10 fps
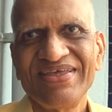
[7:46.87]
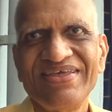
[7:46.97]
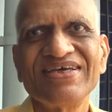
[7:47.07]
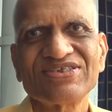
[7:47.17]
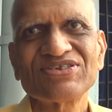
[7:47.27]

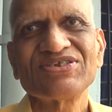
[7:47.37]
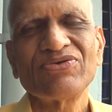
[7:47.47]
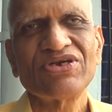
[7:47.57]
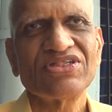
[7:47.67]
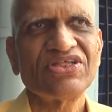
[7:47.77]
Yes,
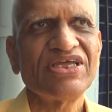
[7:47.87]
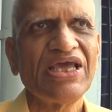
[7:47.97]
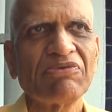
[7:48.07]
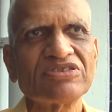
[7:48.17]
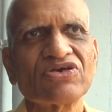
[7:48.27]
73
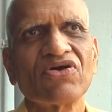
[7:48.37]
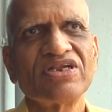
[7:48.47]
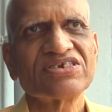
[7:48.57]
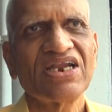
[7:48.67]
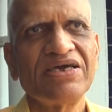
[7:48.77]
I was a
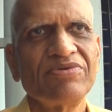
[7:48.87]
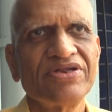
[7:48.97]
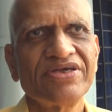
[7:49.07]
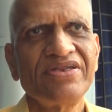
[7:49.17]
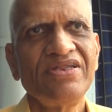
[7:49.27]
college
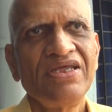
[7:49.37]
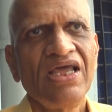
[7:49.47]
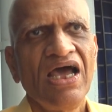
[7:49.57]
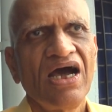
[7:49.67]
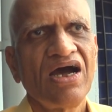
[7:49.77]
librarian,
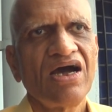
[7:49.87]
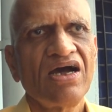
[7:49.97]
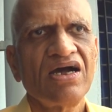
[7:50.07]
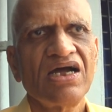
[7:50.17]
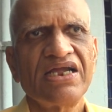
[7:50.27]

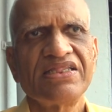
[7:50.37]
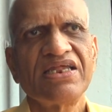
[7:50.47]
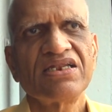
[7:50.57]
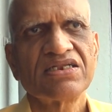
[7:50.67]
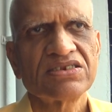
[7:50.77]
and
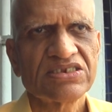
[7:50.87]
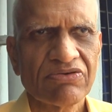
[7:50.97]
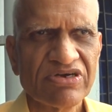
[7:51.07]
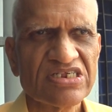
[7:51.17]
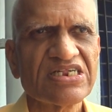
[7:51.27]
then
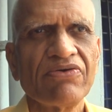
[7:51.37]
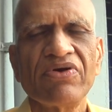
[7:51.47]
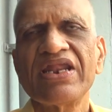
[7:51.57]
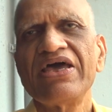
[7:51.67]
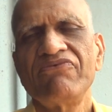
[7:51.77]

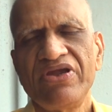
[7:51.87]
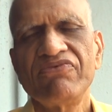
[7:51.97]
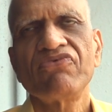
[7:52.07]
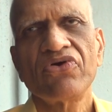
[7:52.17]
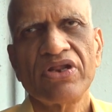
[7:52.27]
77 I
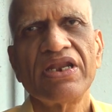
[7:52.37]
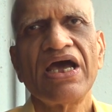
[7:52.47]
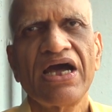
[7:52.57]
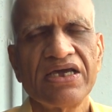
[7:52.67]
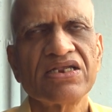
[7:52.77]
went for a
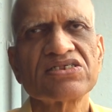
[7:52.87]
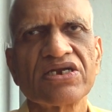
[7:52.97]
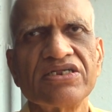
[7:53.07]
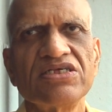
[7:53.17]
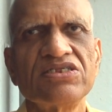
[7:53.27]
higher
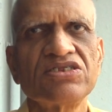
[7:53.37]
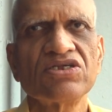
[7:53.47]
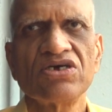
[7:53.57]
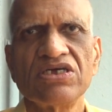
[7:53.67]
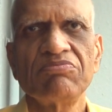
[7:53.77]
studies
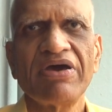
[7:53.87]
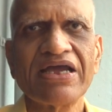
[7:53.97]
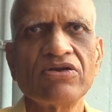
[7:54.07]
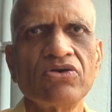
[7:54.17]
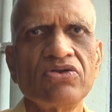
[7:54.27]
in
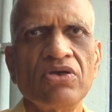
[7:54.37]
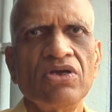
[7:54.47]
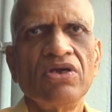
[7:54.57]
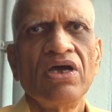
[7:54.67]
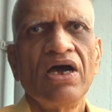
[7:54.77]
Bangalore,
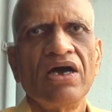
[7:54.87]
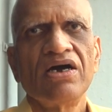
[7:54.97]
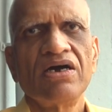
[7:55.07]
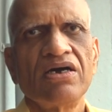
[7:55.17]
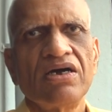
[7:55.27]

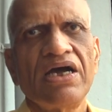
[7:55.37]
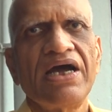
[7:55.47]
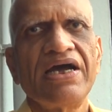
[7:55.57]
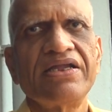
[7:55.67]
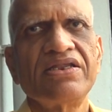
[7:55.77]

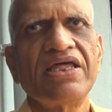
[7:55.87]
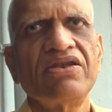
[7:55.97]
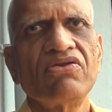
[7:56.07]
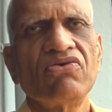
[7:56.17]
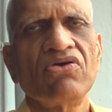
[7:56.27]
and then
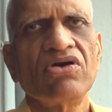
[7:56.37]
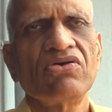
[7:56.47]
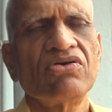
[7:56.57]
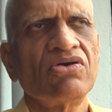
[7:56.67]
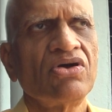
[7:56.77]

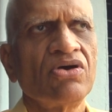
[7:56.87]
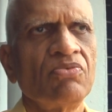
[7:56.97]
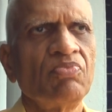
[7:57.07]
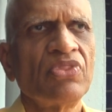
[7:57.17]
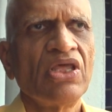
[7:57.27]

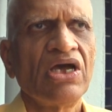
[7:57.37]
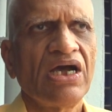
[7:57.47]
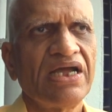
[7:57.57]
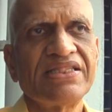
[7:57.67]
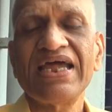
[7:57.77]

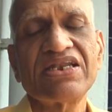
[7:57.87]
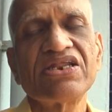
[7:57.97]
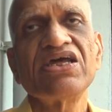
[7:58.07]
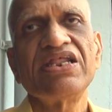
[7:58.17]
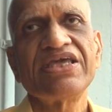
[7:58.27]
and that
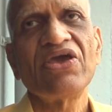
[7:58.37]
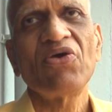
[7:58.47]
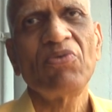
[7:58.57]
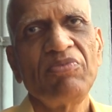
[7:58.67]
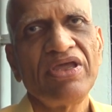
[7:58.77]
really
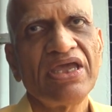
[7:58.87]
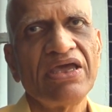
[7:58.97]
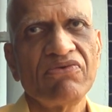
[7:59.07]
gave me